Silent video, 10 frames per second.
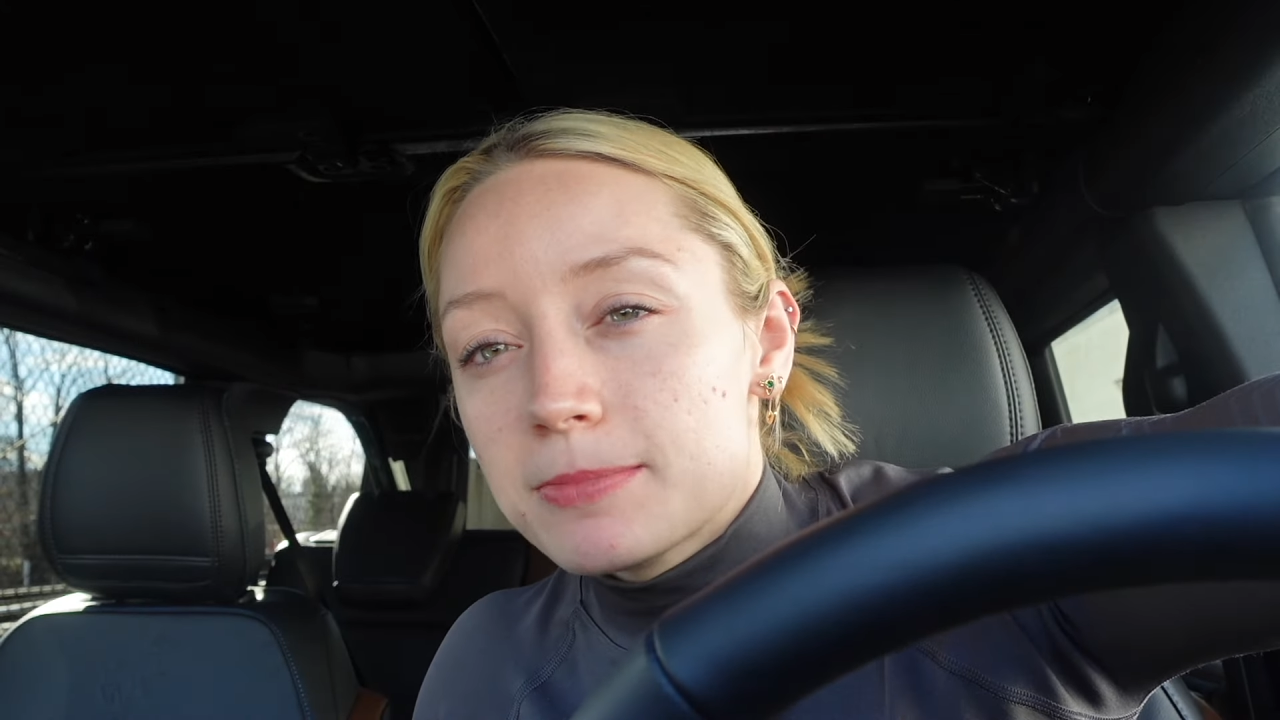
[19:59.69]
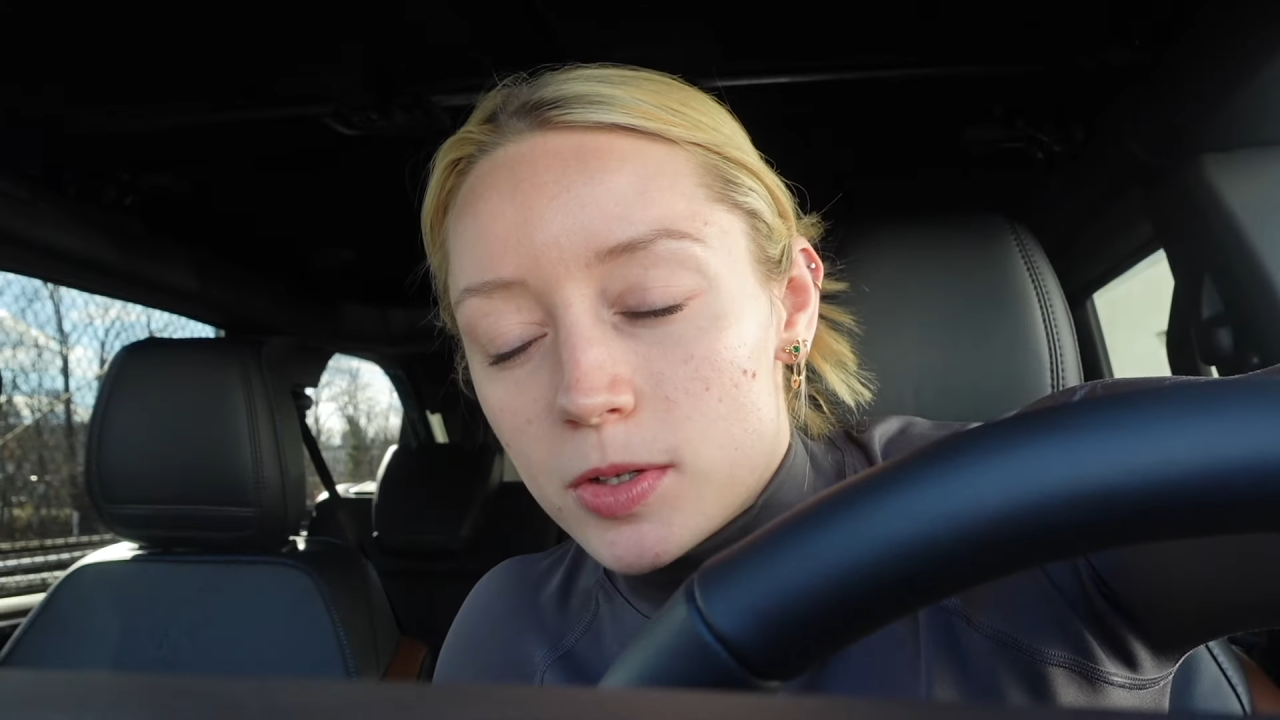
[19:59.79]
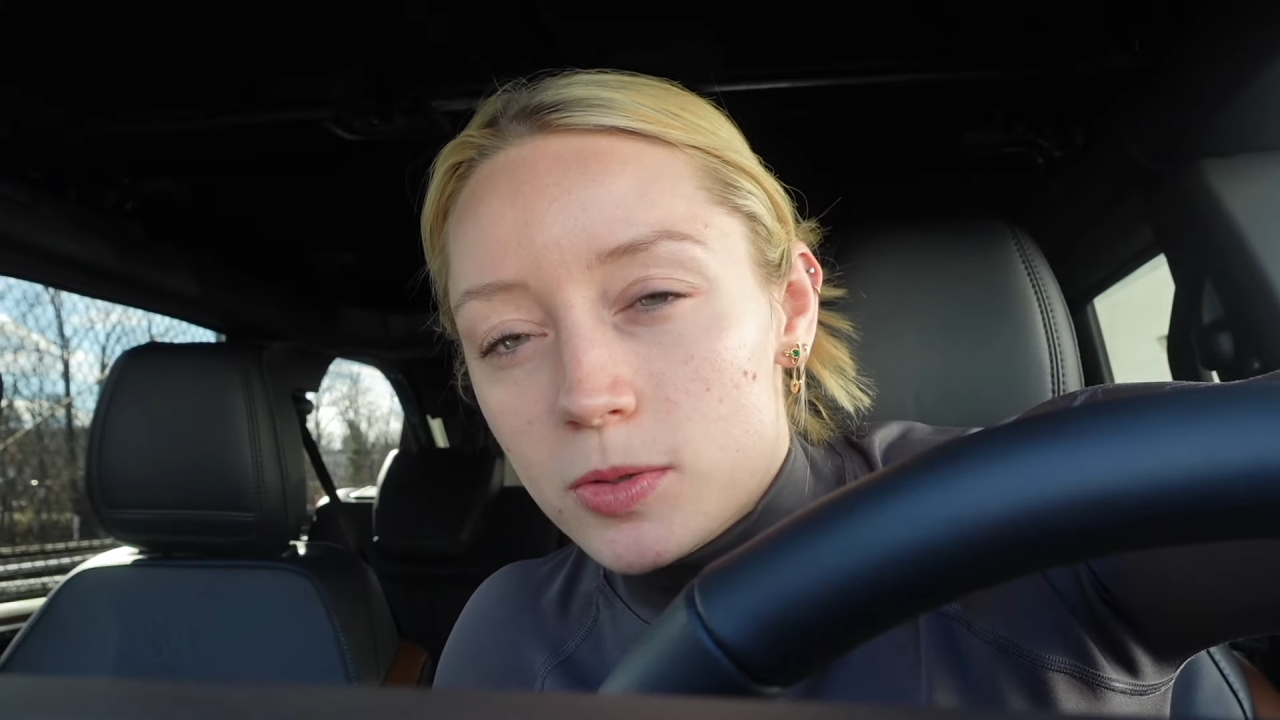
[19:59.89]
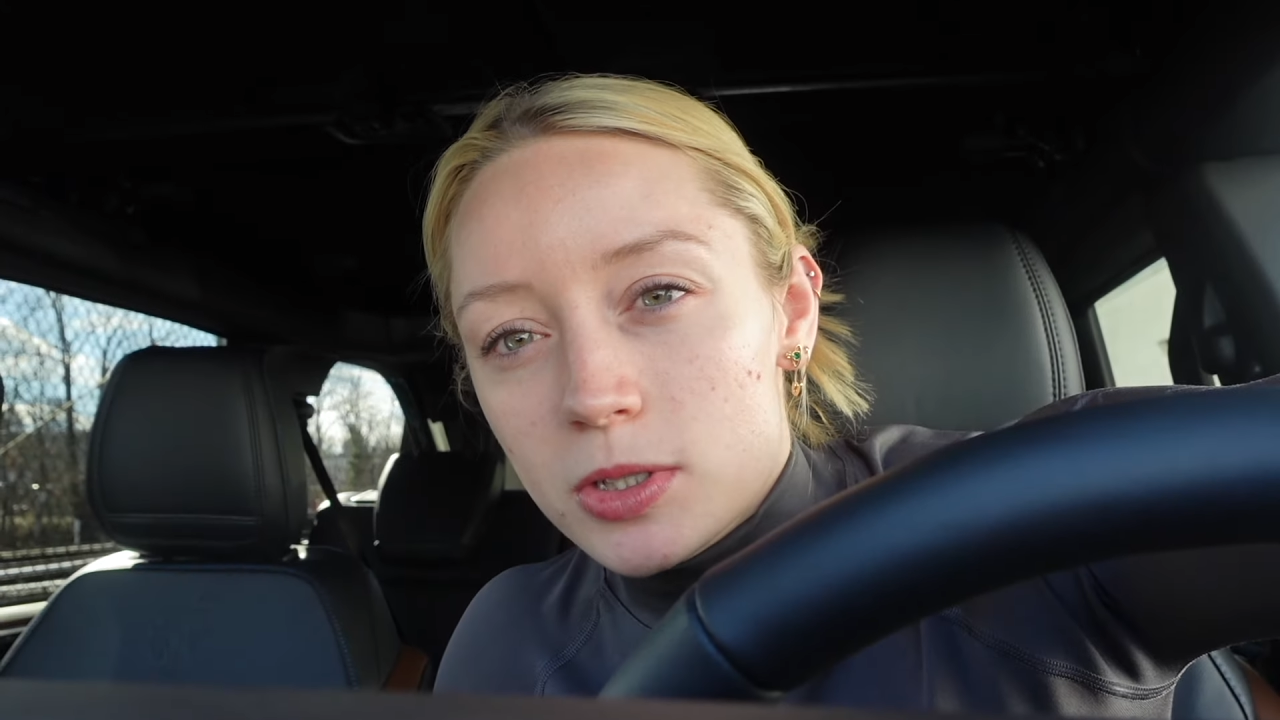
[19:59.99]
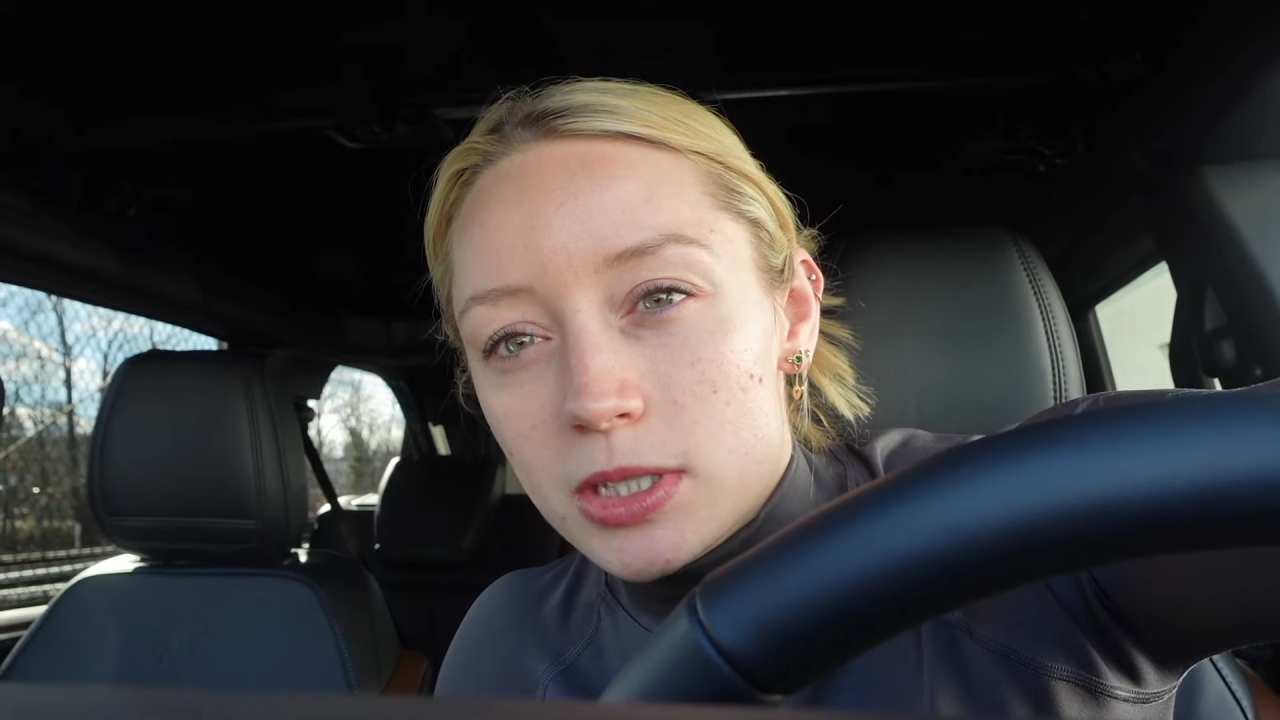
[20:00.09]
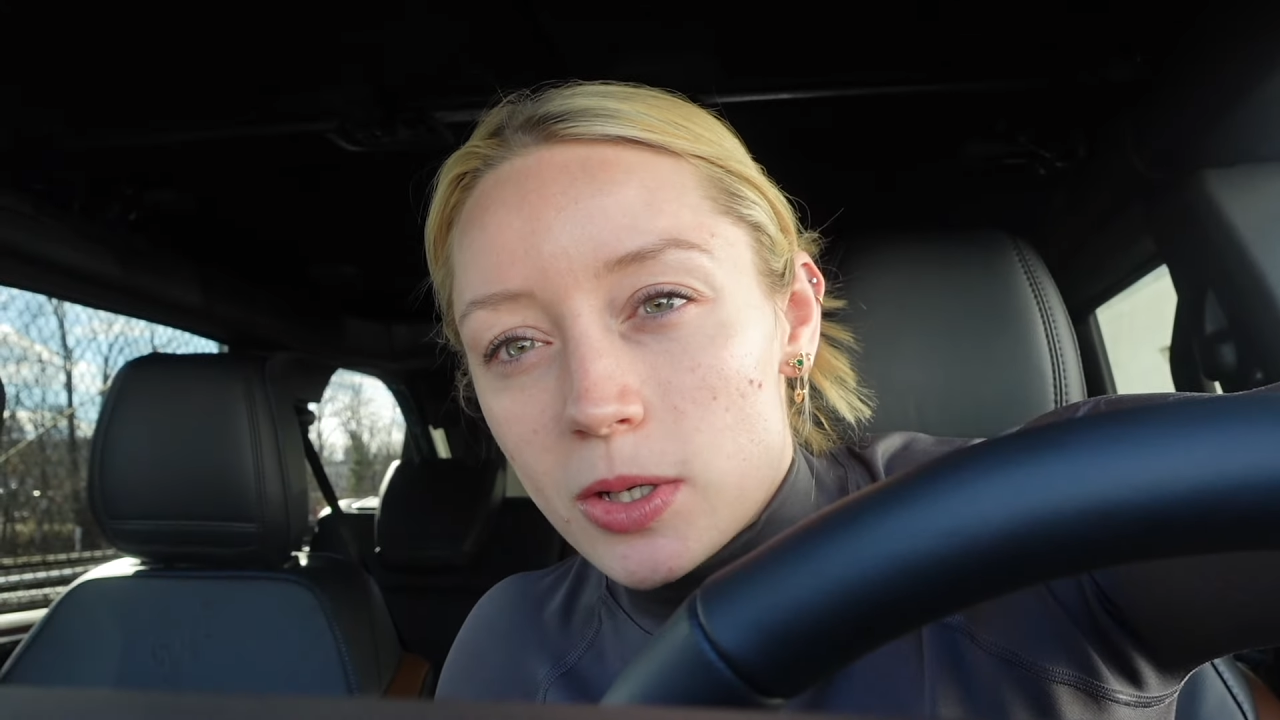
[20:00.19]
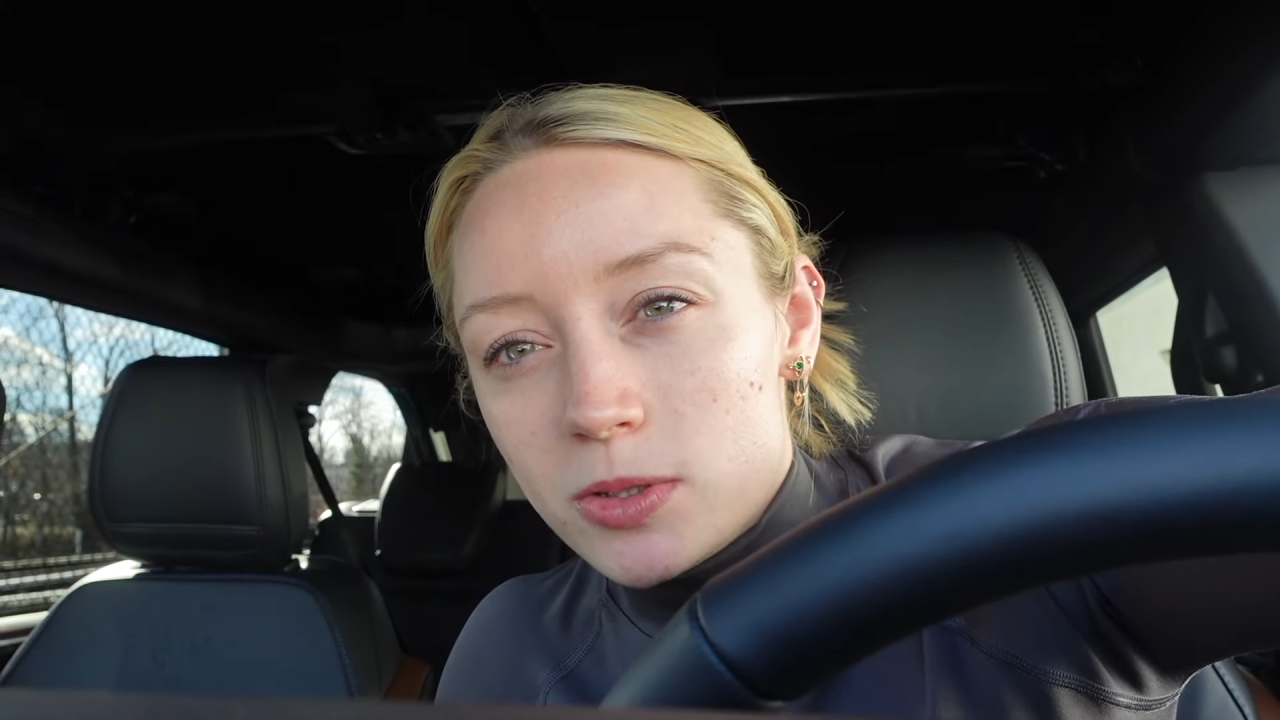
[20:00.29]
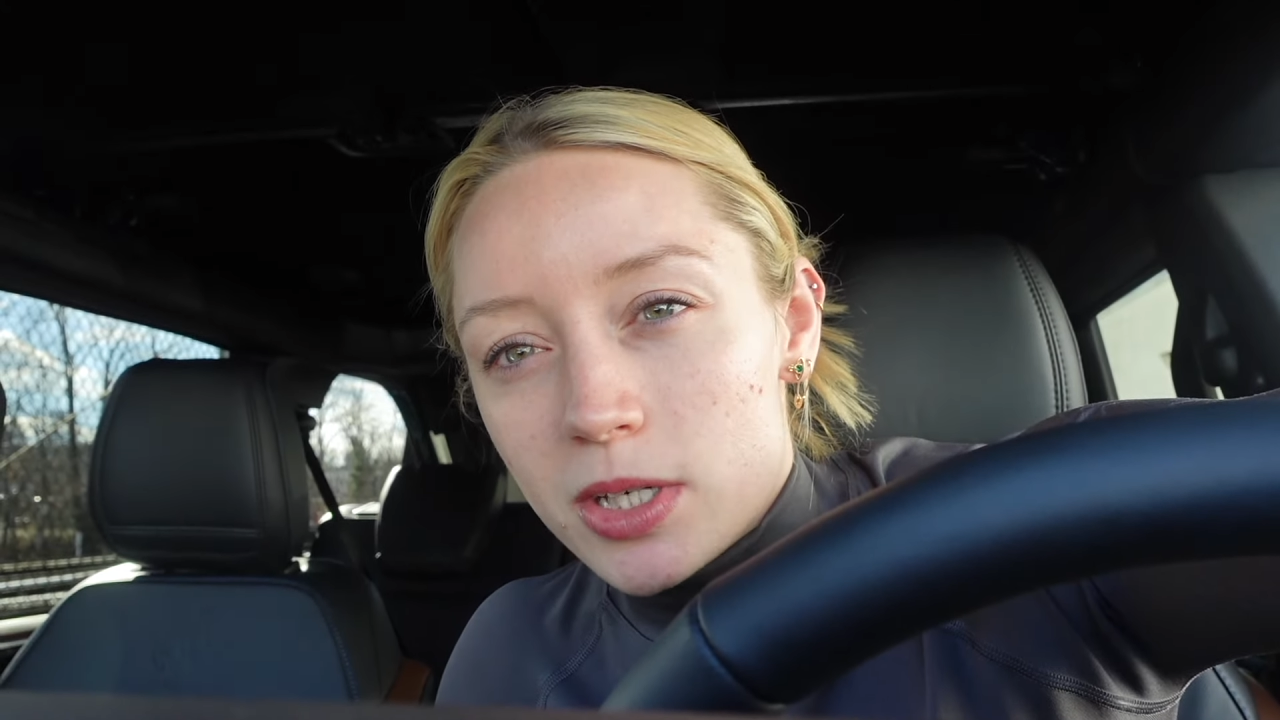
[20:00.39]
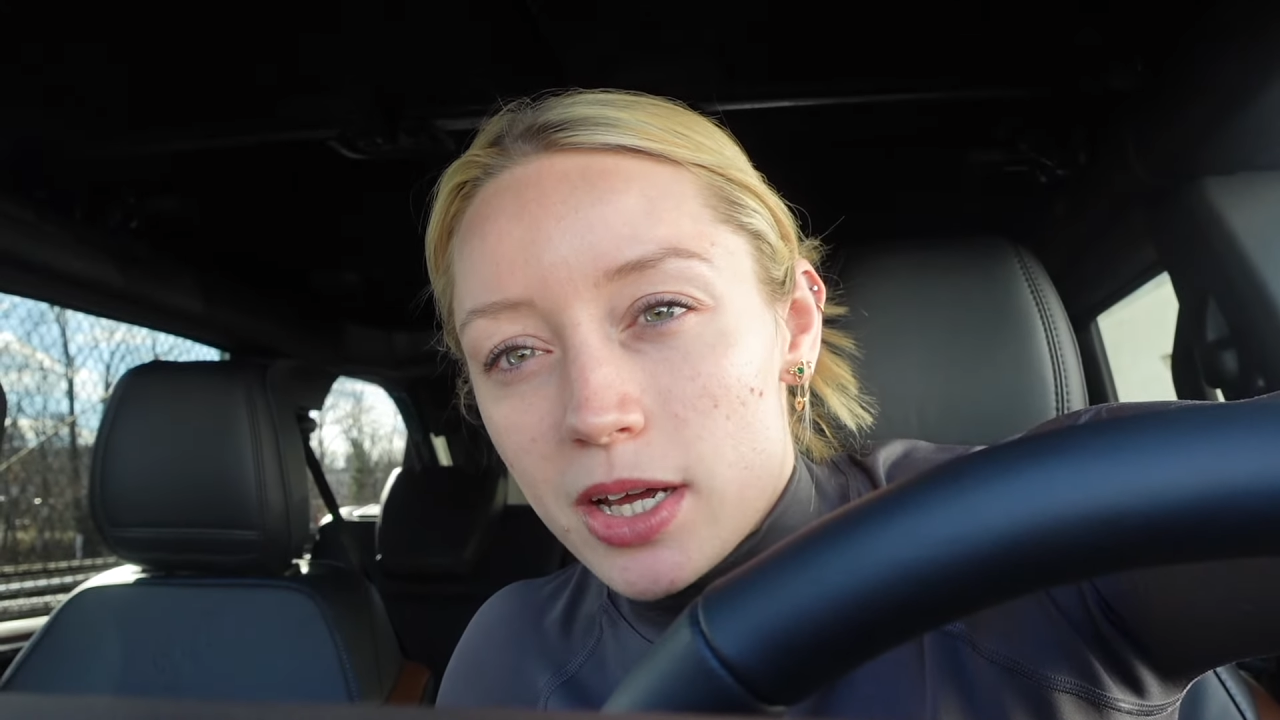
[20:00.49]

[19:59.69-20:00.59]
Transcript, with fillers: glutes and delts